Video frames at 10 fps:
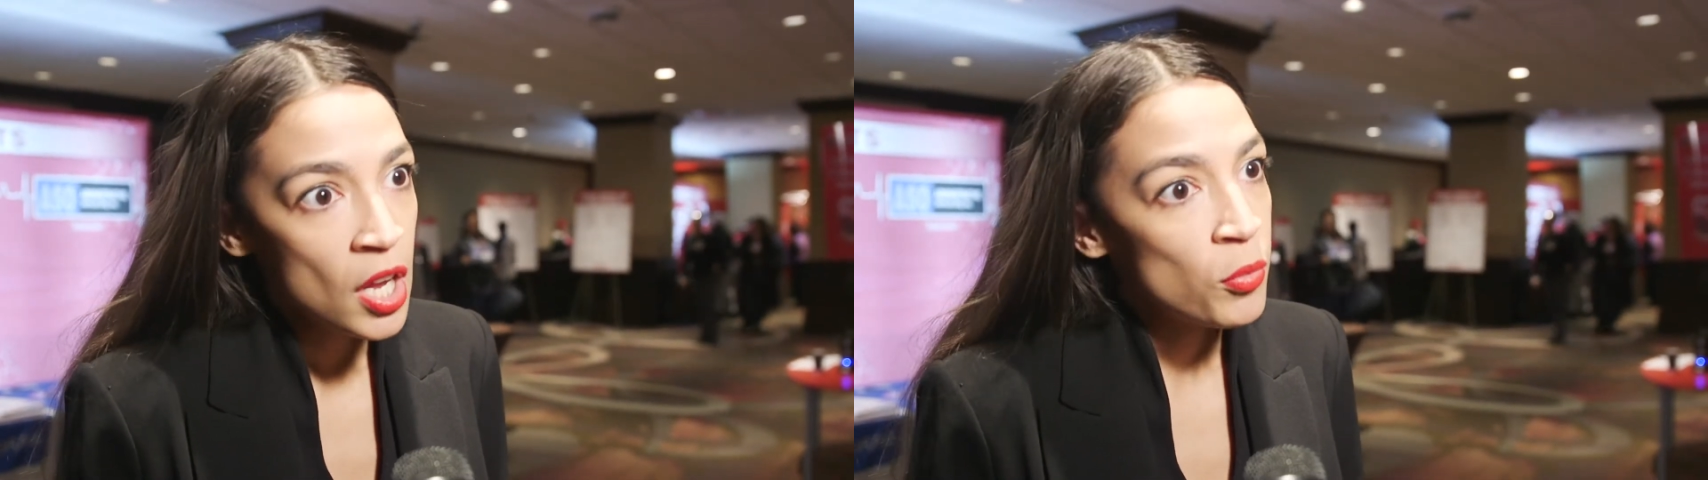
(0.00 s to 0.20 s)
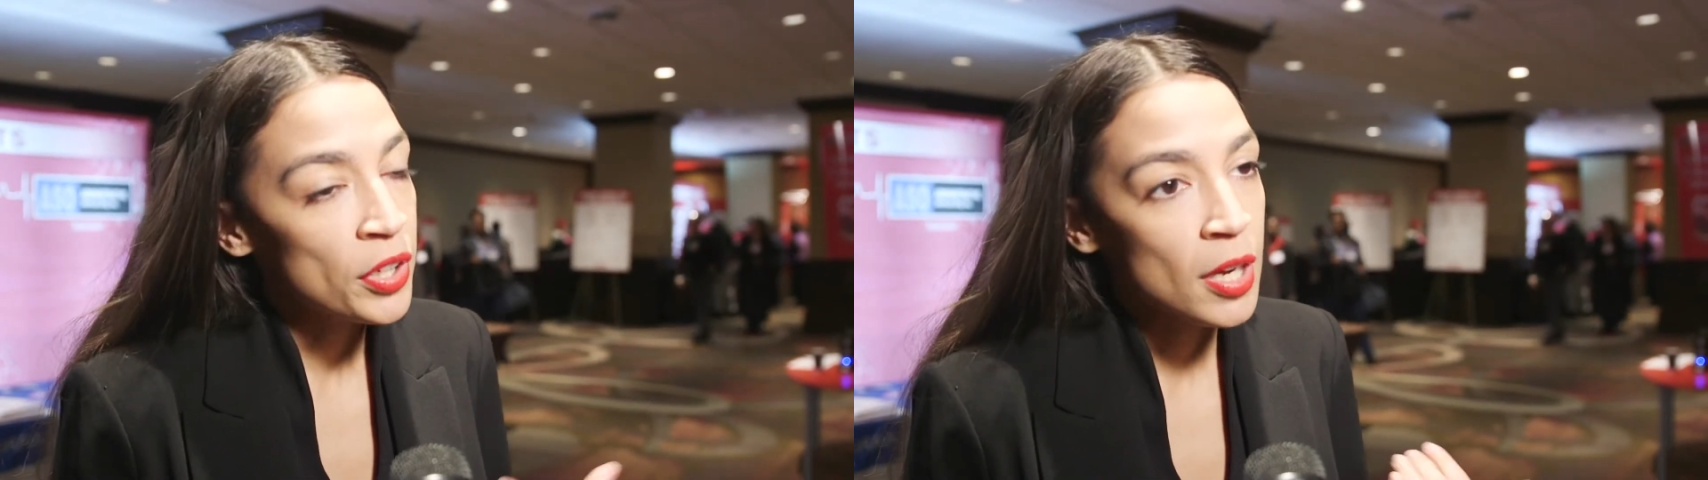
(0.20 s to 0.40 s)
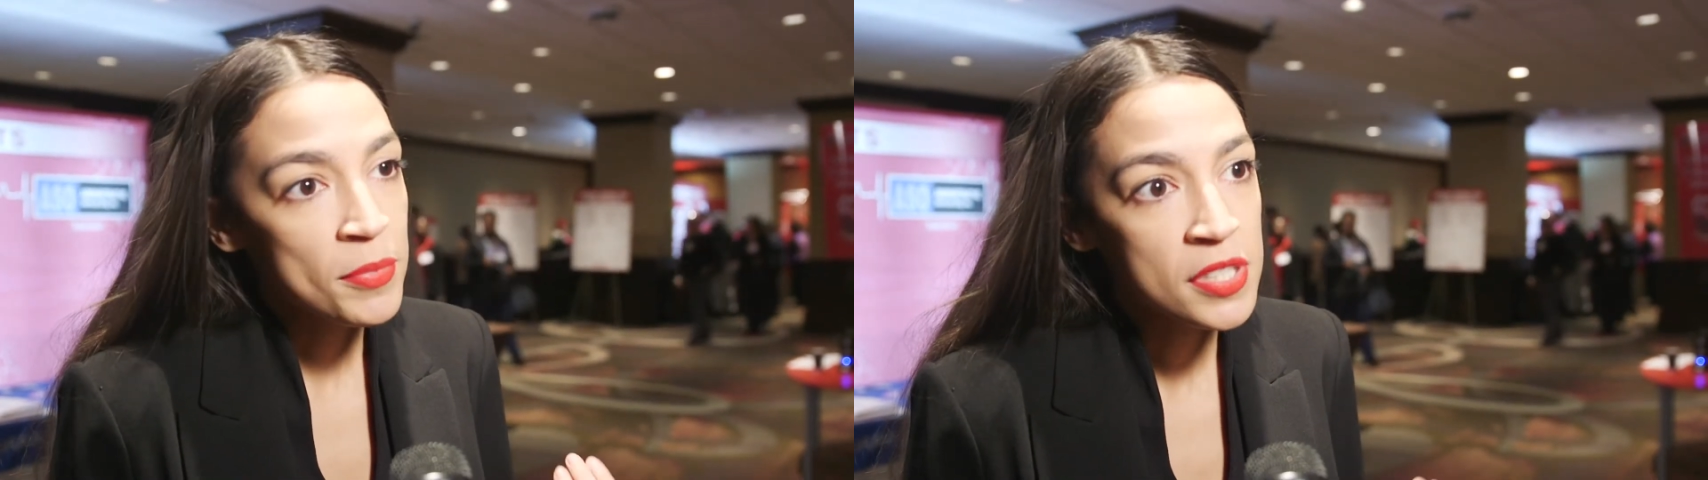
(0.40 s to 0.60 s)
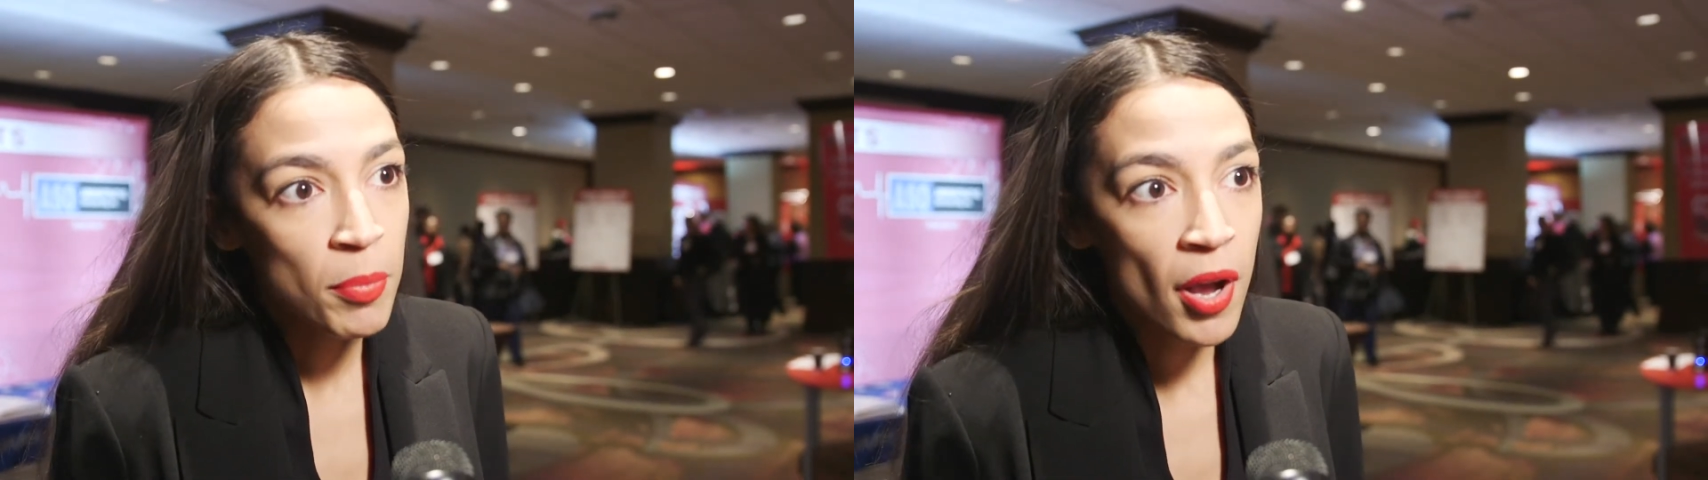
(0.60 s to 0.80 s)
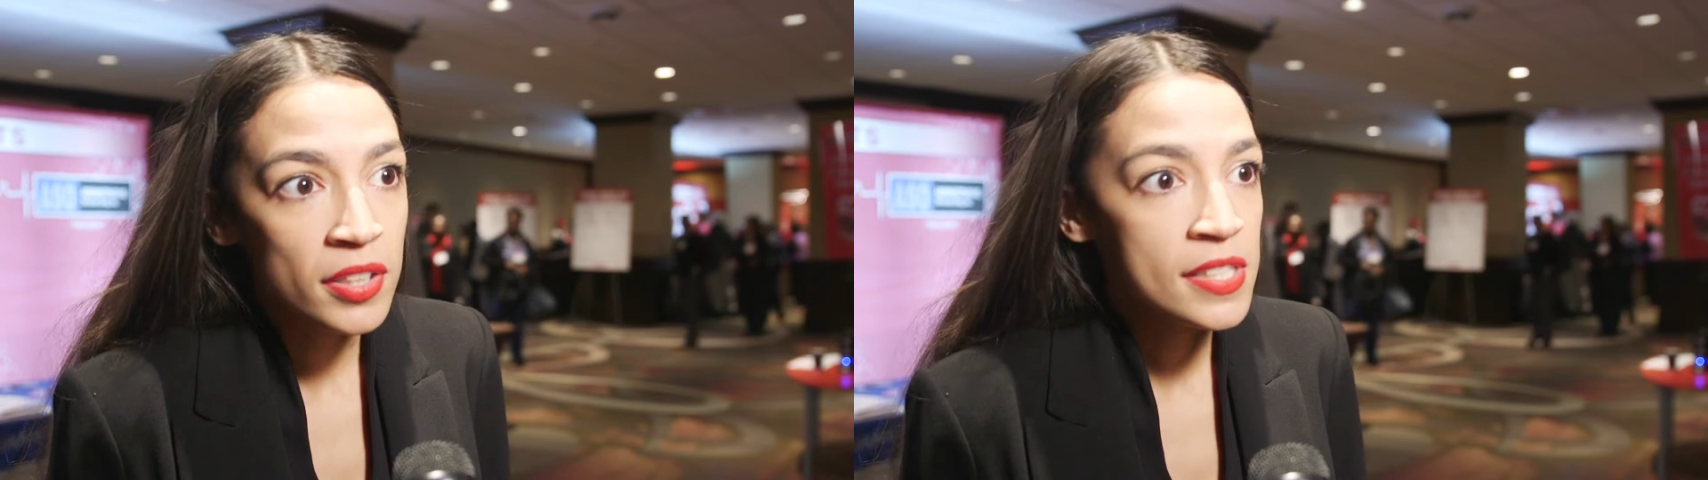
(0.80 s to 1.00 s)
when it comes to
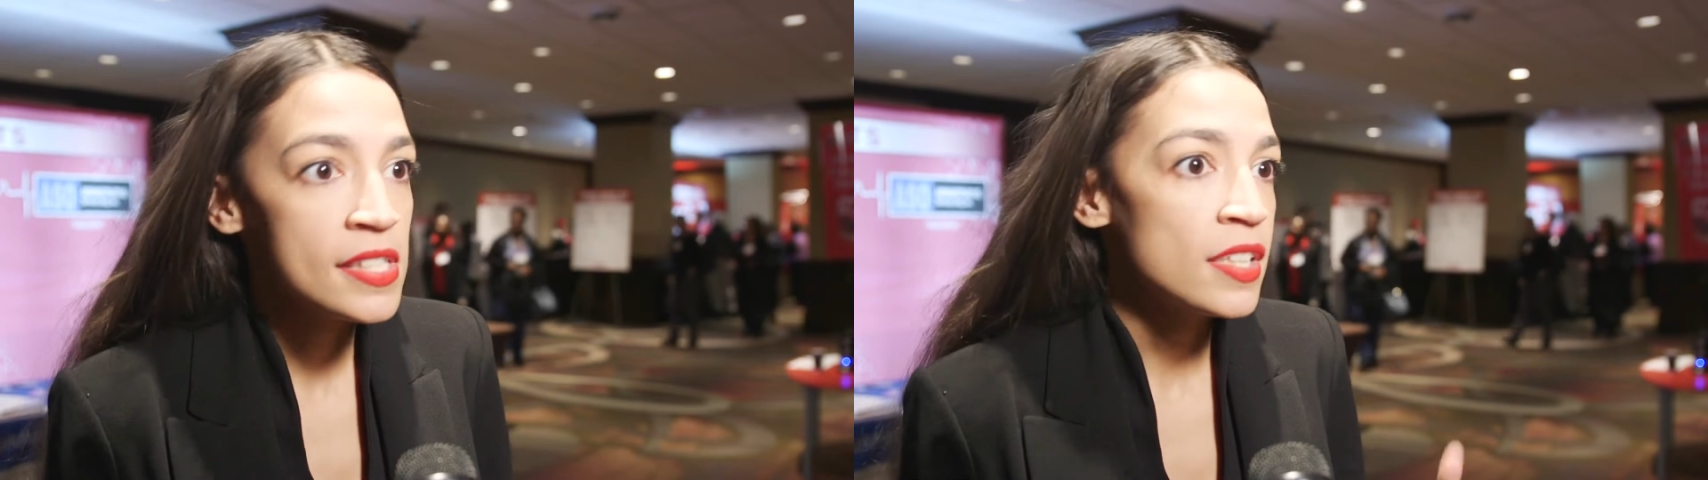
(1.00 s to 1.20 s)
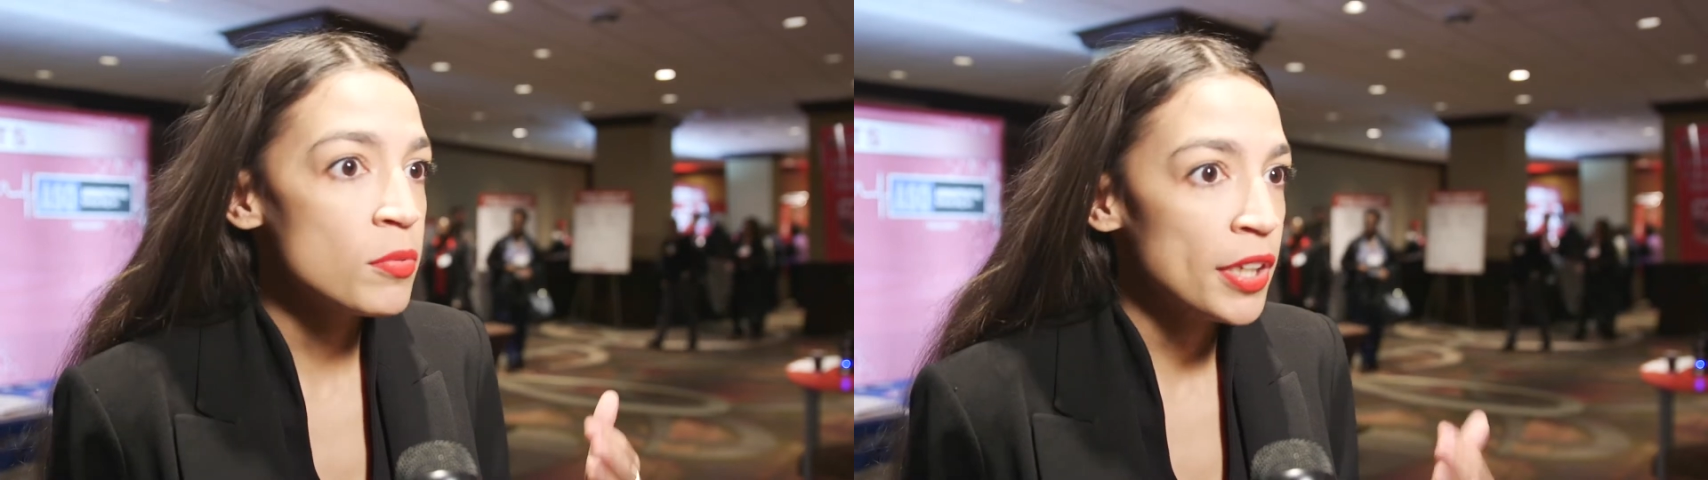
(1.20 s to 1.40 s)
policy,